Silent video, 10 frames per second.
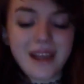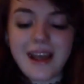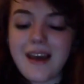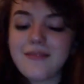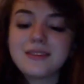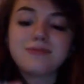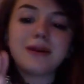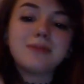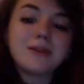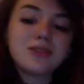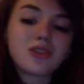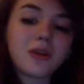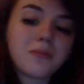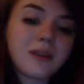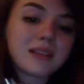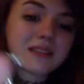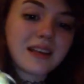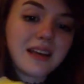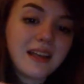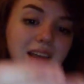I have this Webkin charm
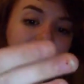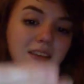bracelet.